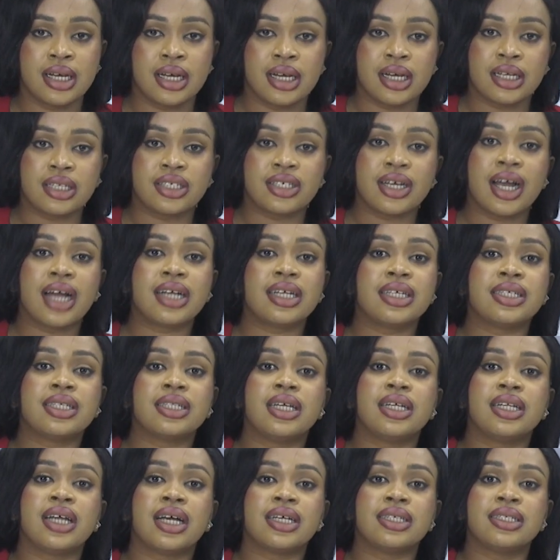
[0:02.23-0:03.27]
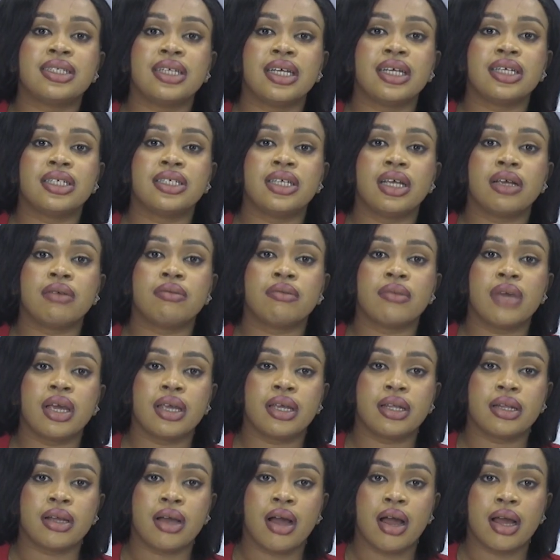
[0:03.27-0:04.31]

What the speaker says: and Chinese leader Xi Jinping